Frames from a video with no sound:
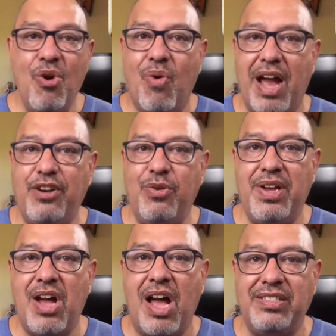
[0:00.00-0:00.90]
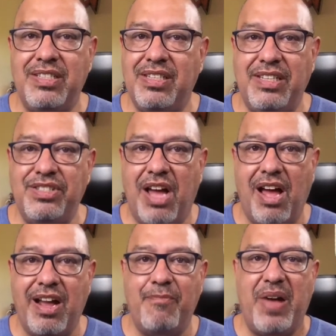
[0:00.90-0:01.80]
Why do we constantly
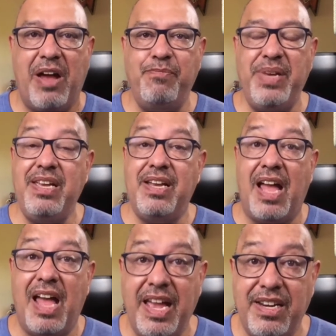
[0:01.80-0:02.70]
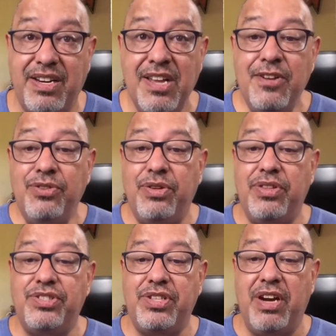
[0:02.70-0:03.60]
talk about being kind to
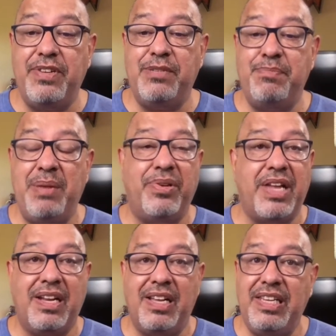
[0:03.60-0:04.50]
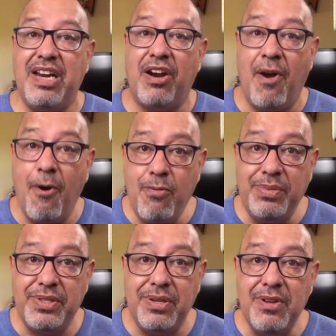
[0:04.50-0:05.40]
the service people that clean our
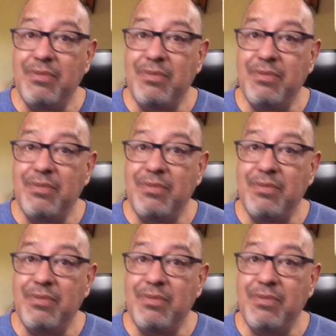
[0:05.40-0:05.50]
homes?